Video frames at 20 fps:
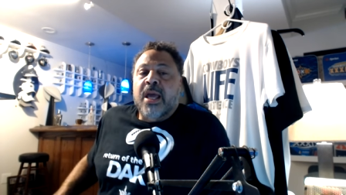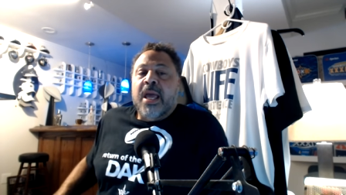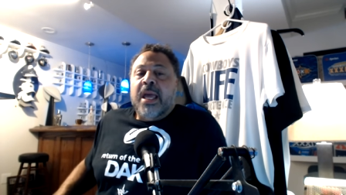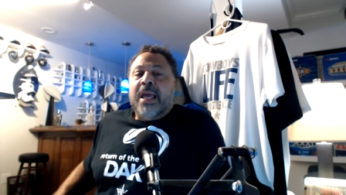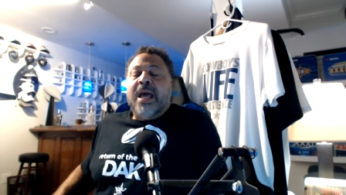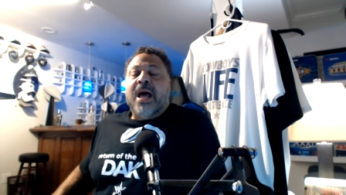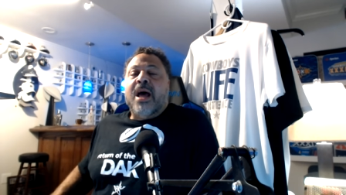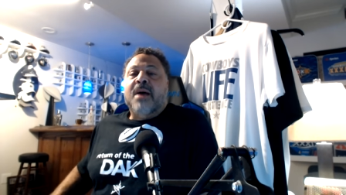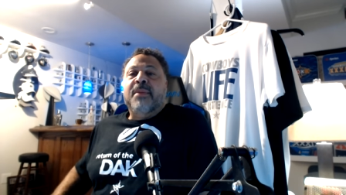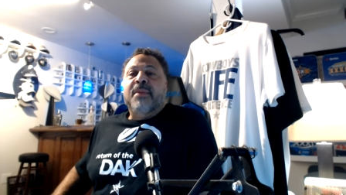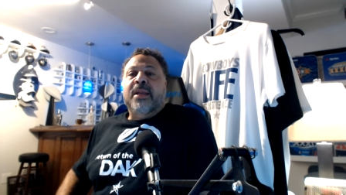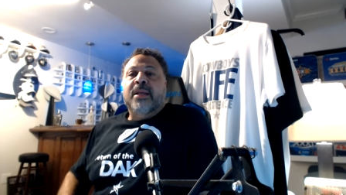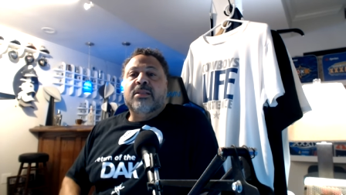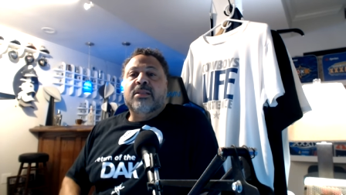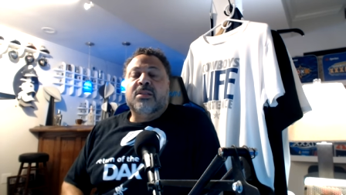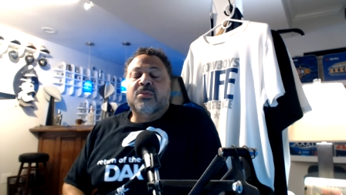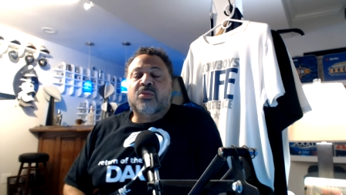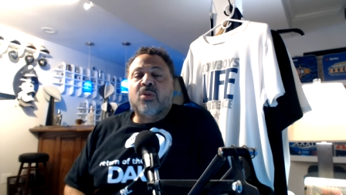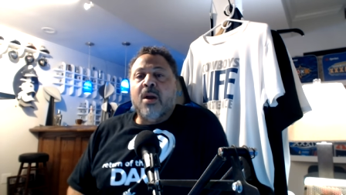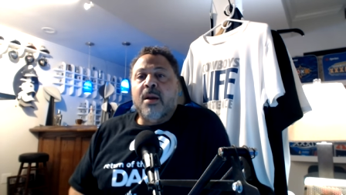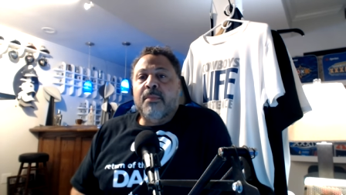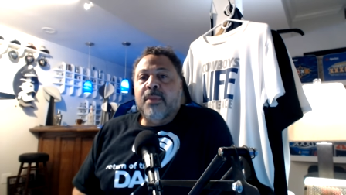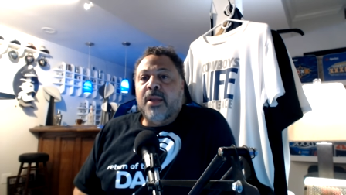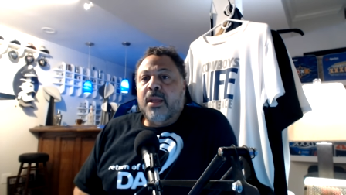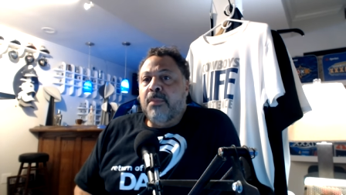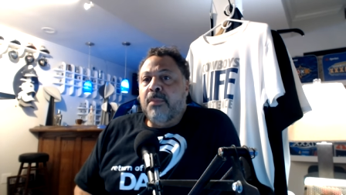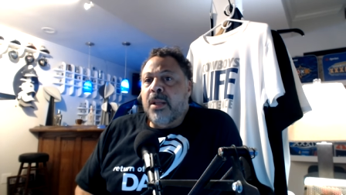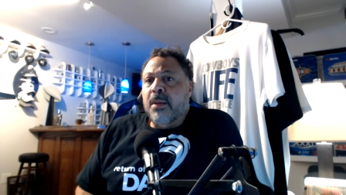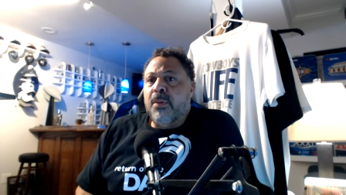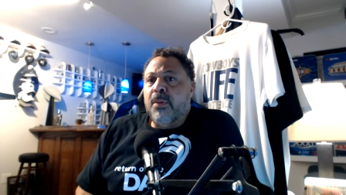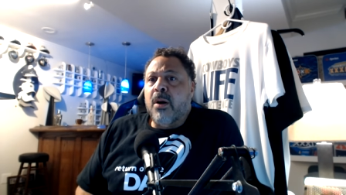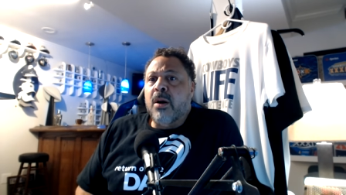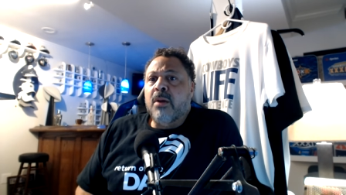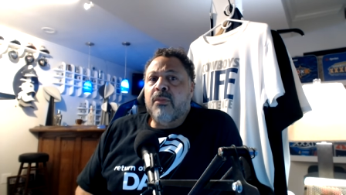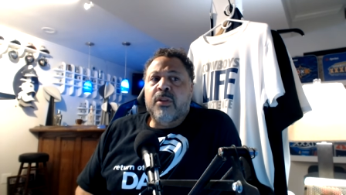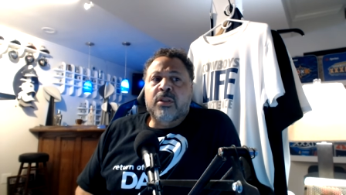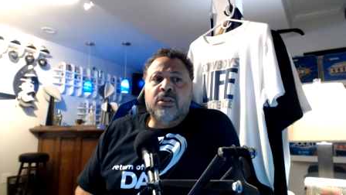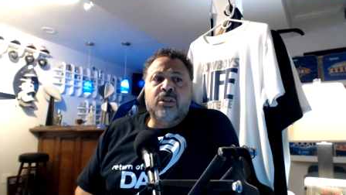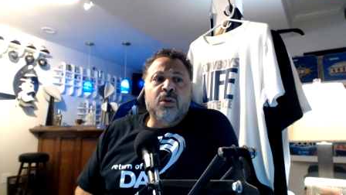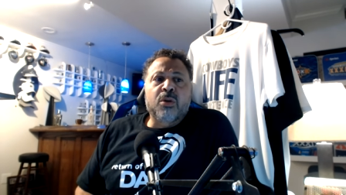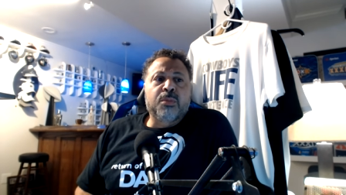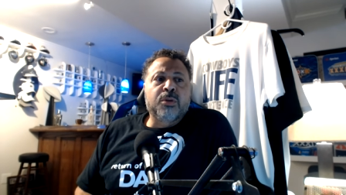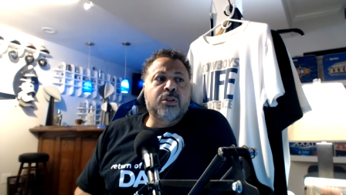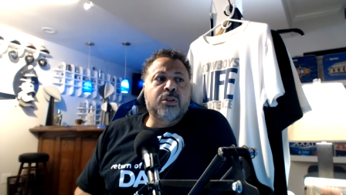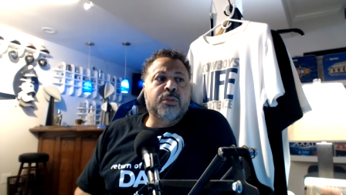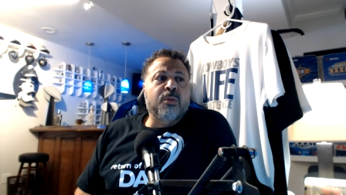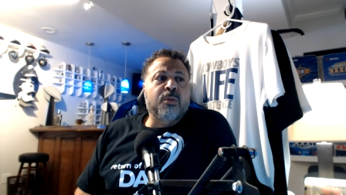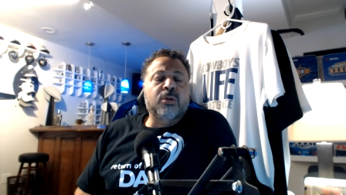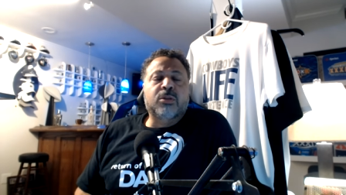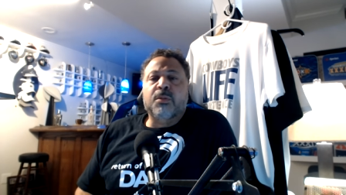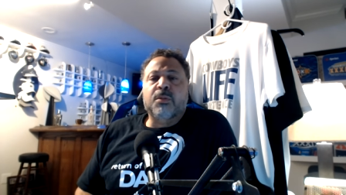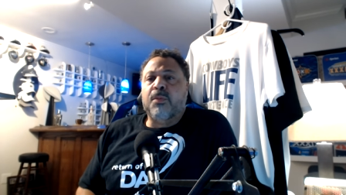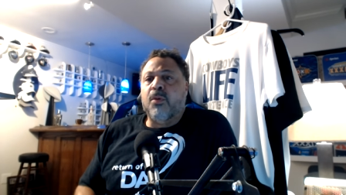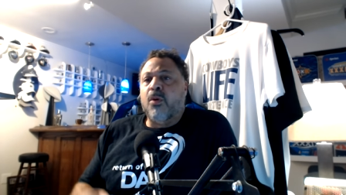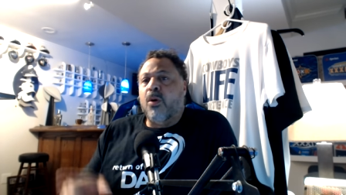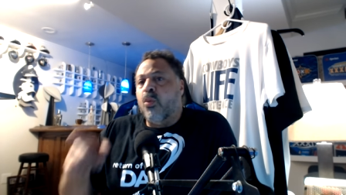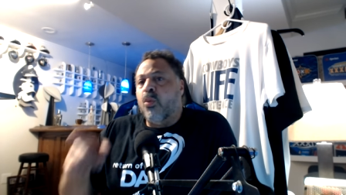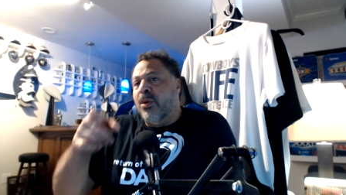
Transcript: commenting, subscribing, and being part of the Jobu Sports Report.